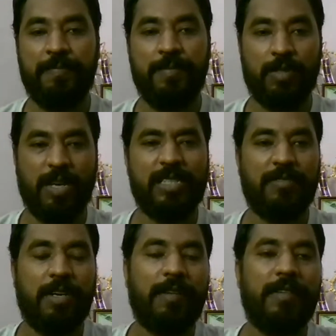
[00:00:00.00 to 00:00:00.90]
So as
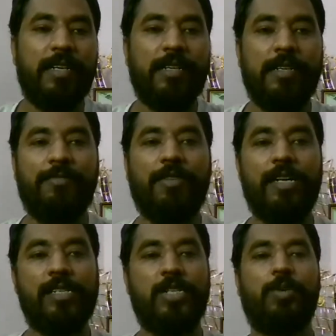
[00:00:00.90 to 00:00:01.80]
of now, I've written it for
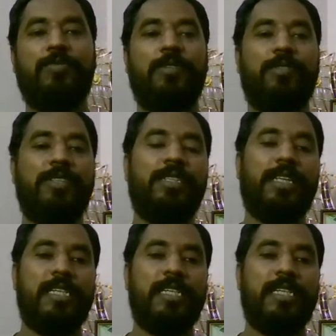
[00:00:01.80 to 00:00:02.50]
ISTQB Foundation.